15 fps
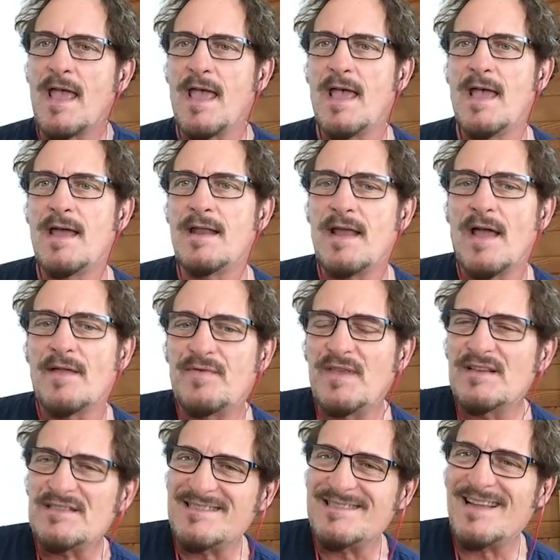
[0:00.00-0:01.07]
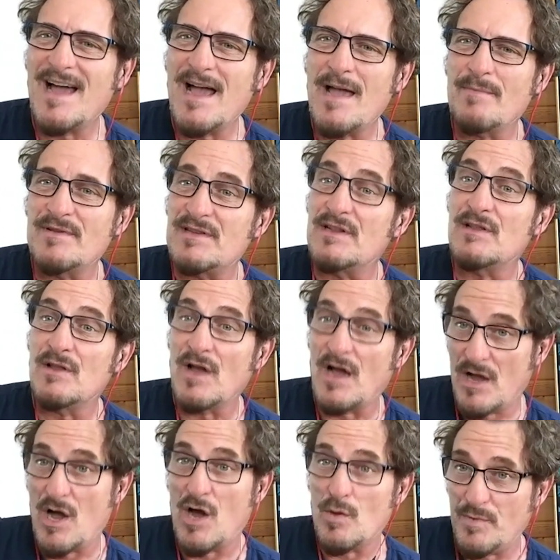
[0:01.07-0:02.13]
And at this time, he said,
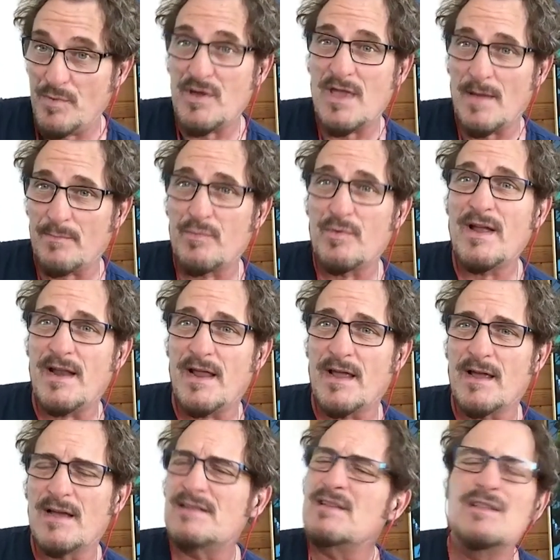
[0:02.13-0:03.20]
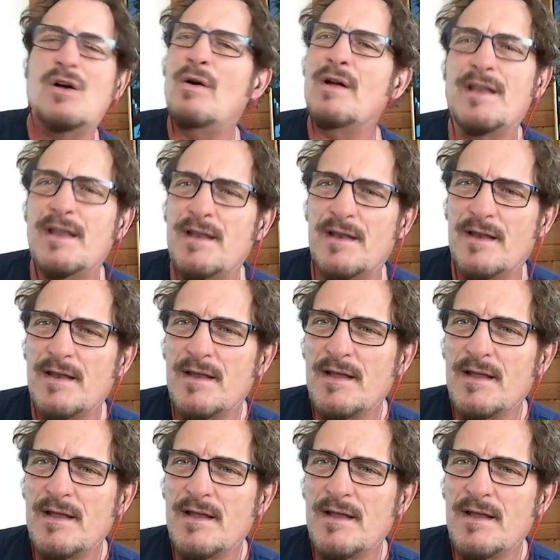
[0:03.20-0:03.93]
I hope you kept reading. I said, no, I didn't.